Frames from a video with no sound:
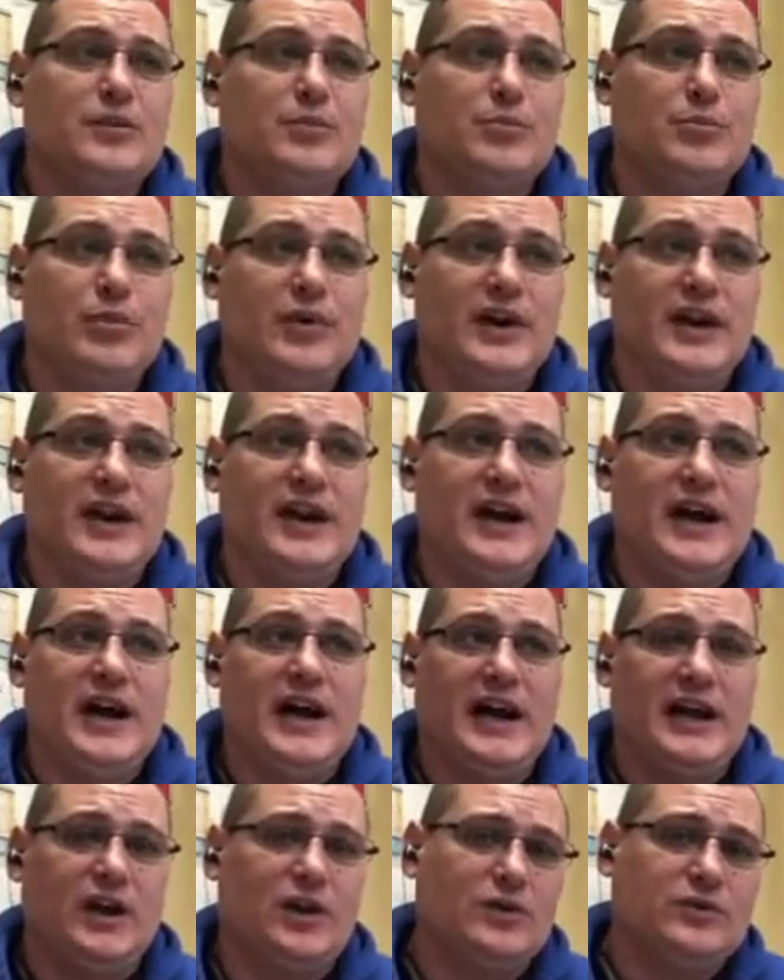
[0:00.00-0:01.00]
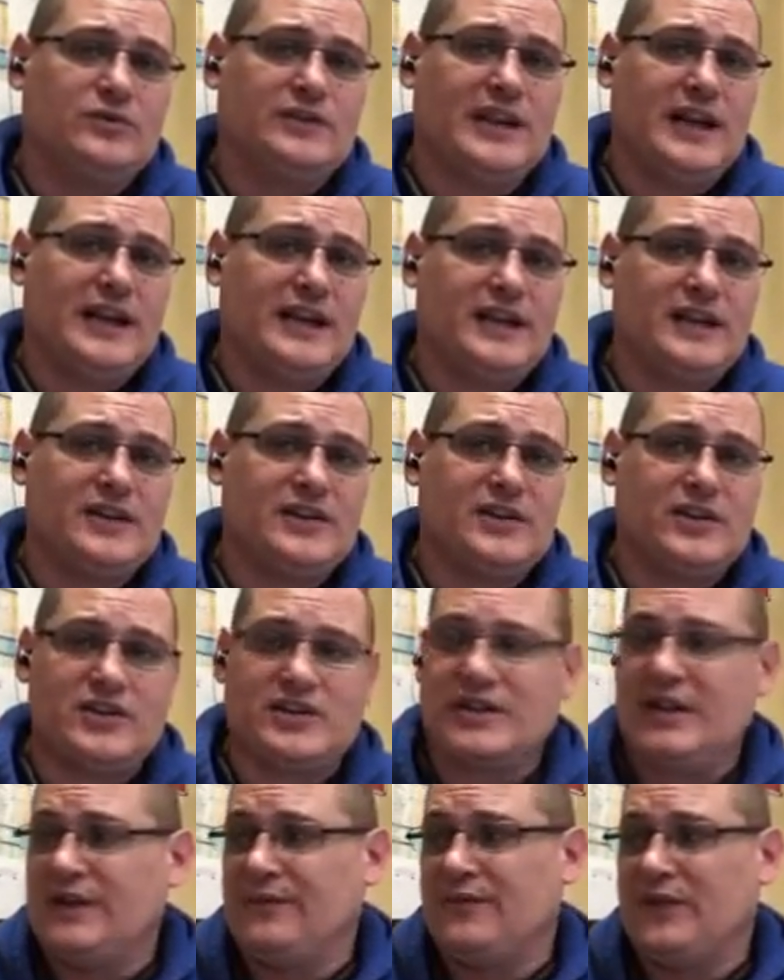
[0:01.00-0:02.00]
but I don't think
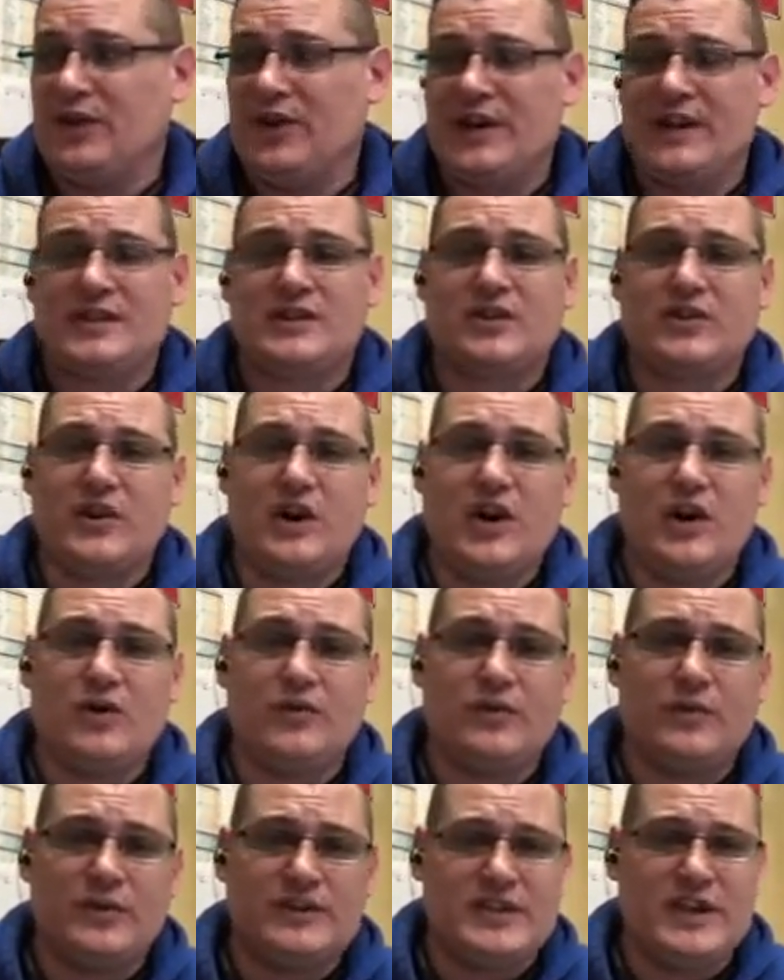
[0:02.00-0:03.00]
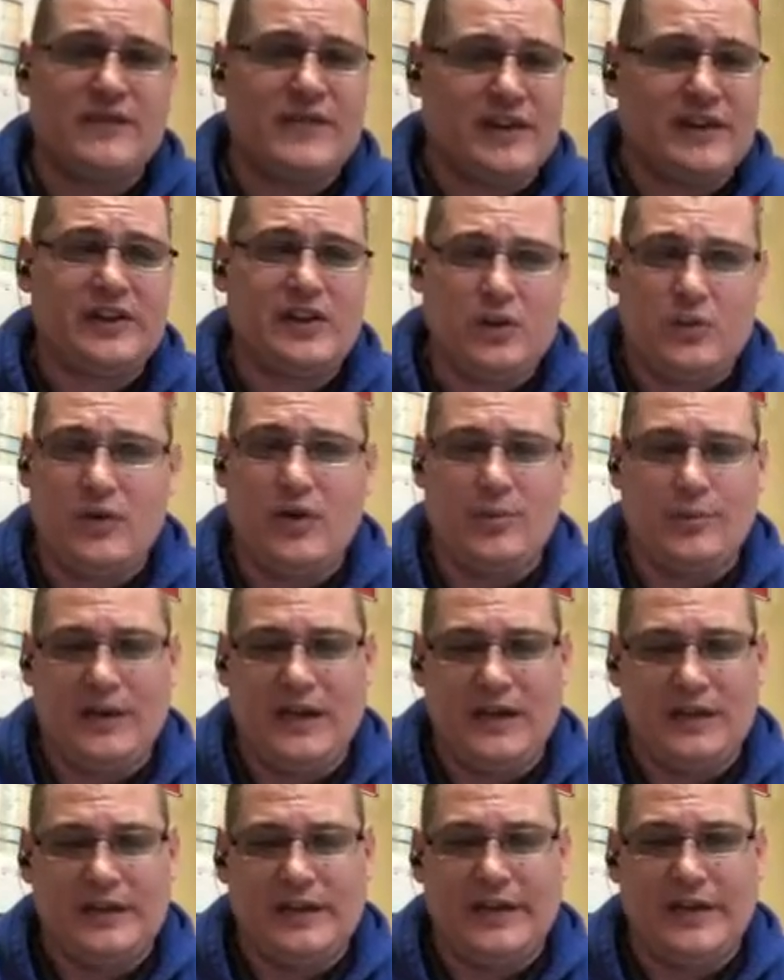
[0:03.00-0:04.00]
if there is growth, which I think there will
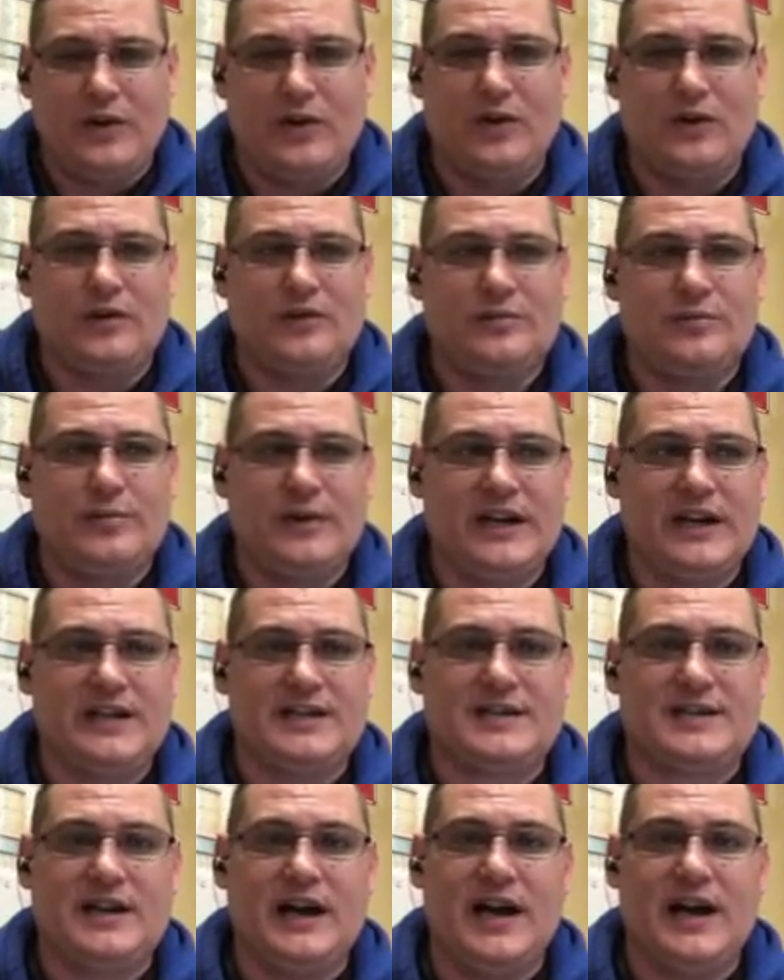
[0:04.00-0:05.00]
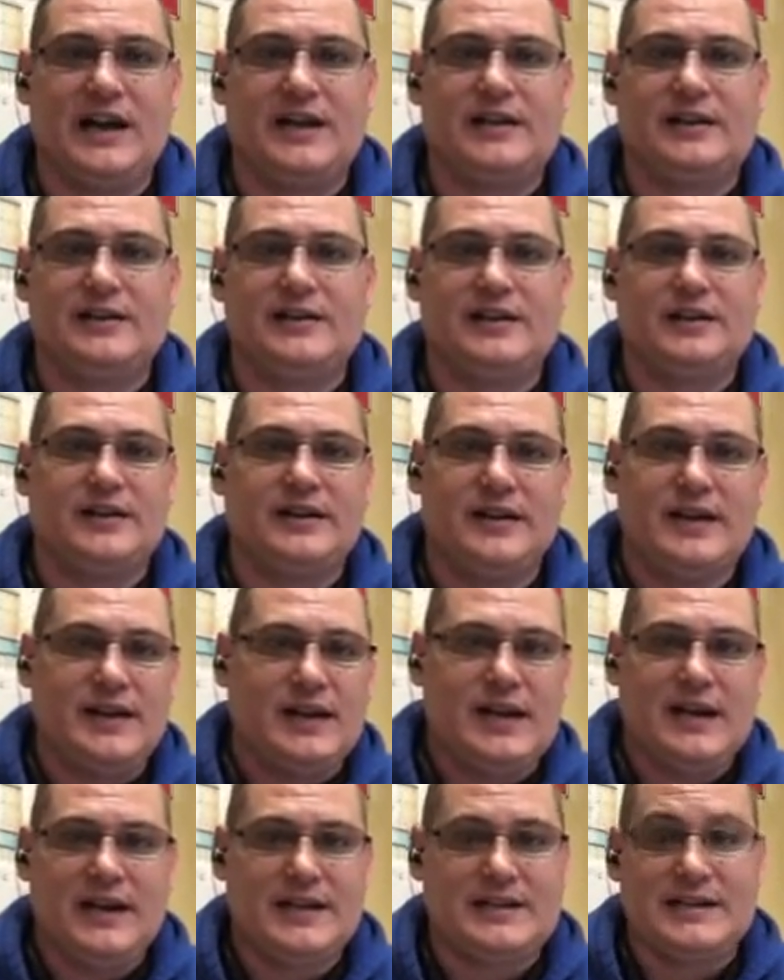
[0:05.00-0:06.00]
be a little, but it's not
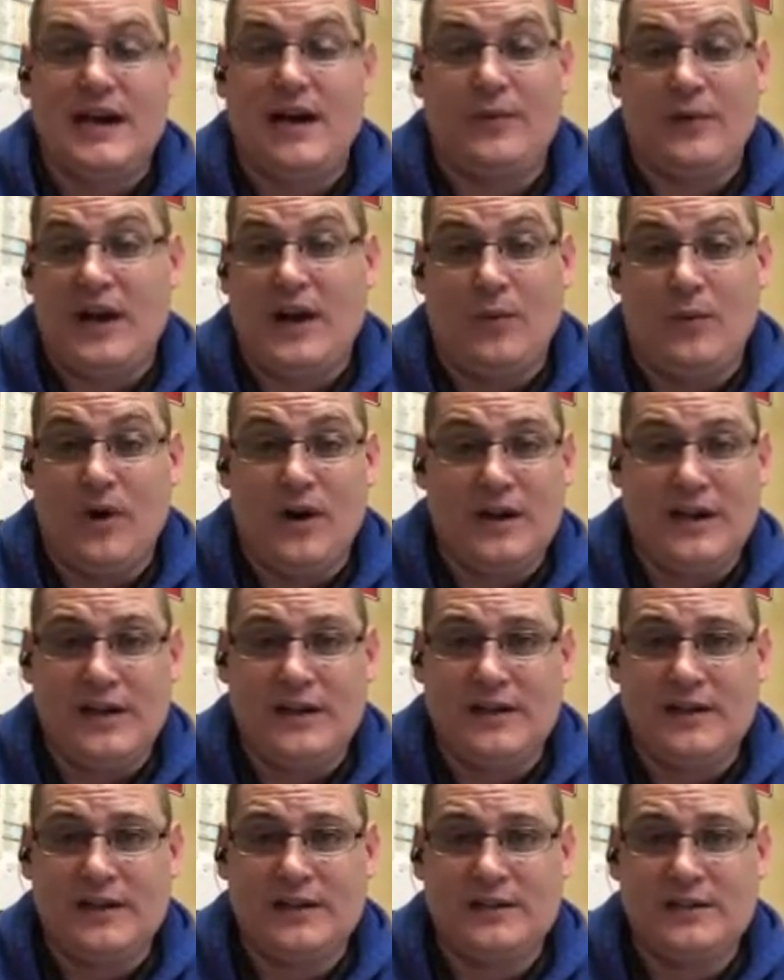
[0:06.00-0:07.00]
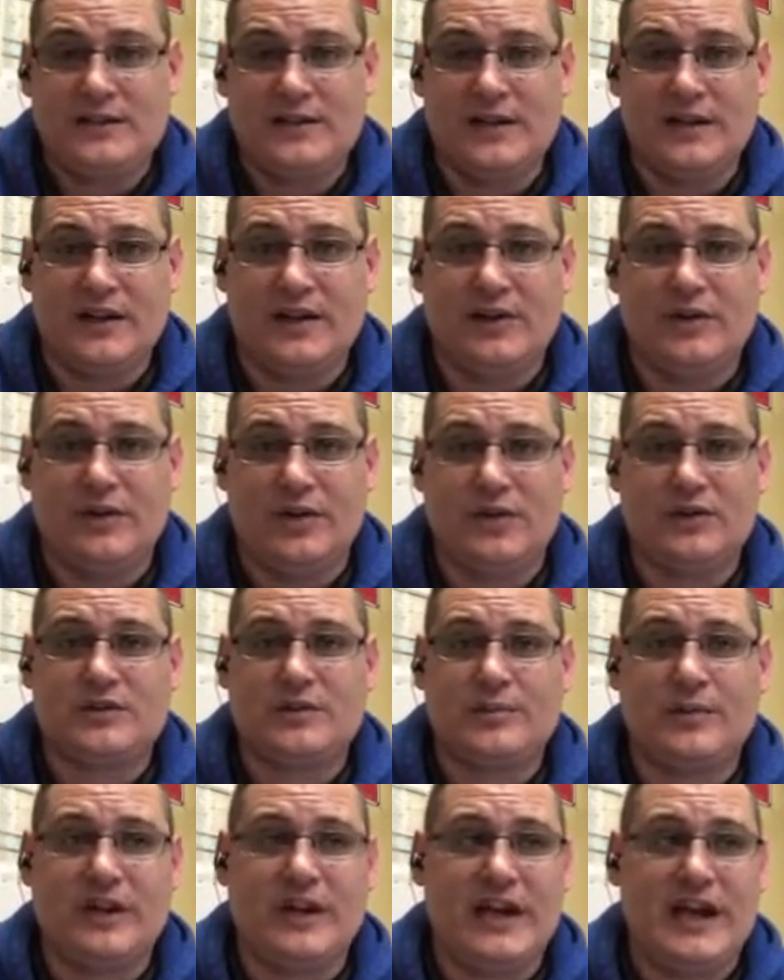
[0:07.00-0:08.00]
what I wanted.
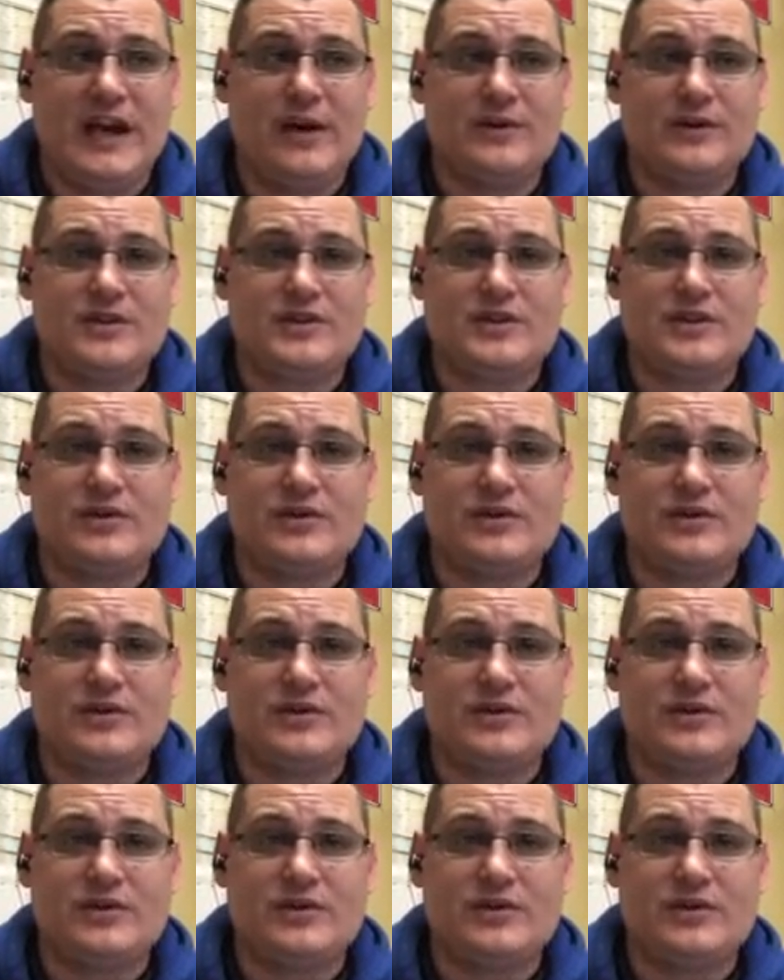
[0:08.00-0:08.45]
Ultimately I was